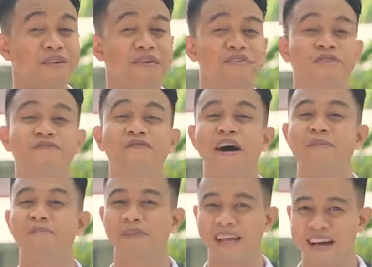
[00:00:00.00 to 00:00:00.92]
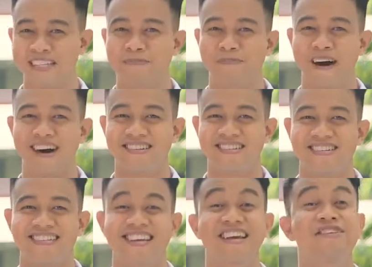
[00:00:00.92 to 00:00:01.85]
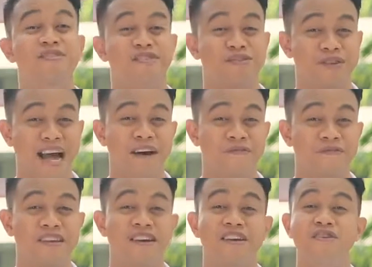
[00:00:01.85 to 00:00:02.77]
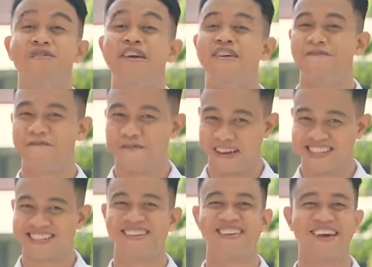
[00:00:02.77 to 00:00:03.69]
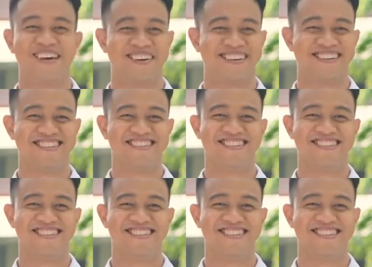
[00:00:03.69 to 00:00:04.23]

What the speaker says: you to find blind spots in your draft you can fix later.